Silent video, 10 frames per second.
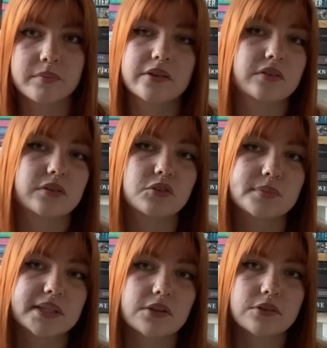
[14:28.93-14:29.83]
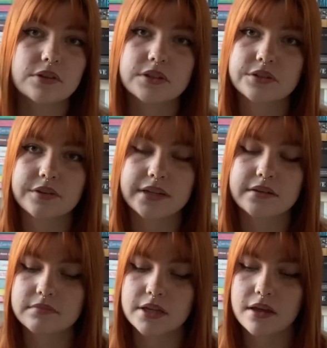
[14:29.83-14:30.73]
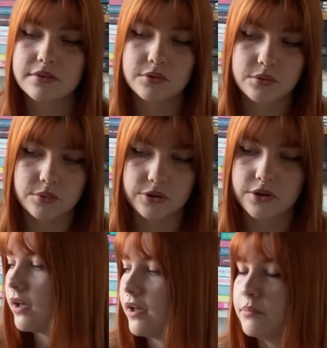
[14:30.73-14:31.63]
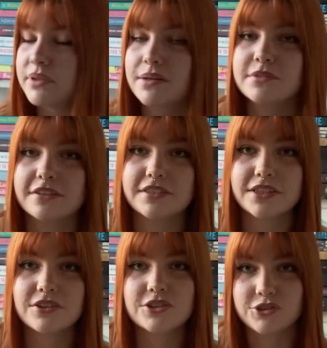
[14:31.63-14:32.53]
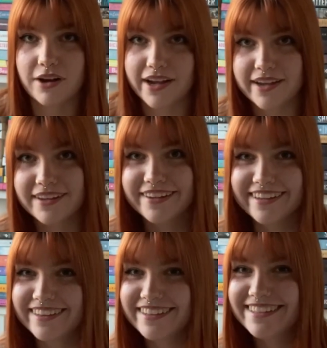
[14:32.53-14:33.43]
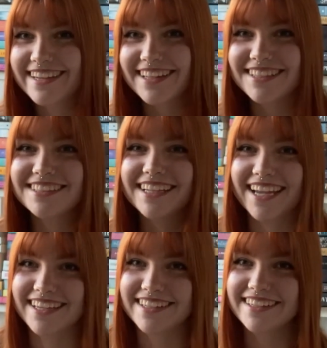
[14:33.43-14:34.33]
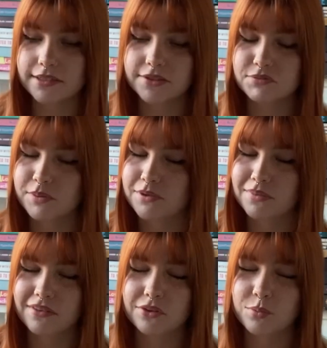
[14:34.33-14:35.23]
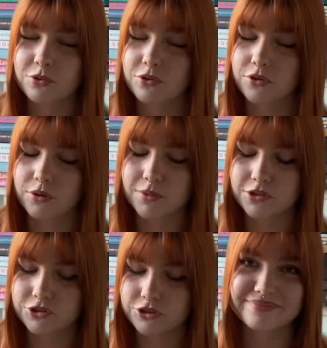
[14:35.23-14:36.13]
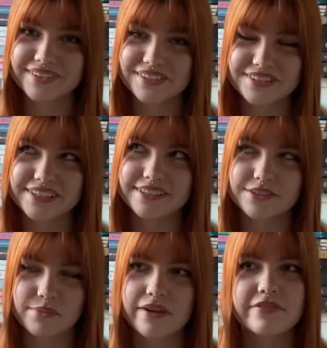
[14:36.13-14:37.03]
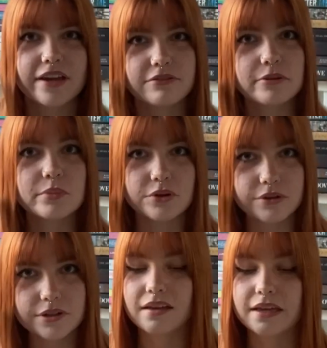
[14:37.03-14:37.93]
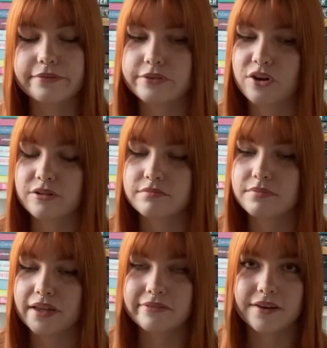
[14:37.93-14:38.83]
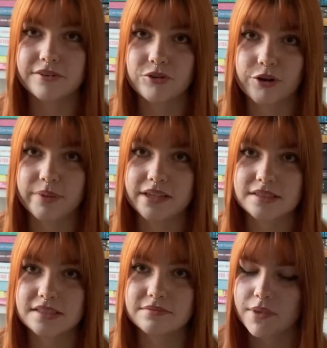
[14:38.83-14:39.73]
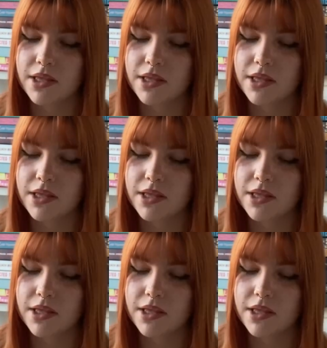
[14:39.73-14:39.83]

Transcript: So it took me a lot longer to read than I thought it would. But I'm definitely gonna try this challenge again. I've spoken about this book so much. This is my favorite book, if not my favorite romance.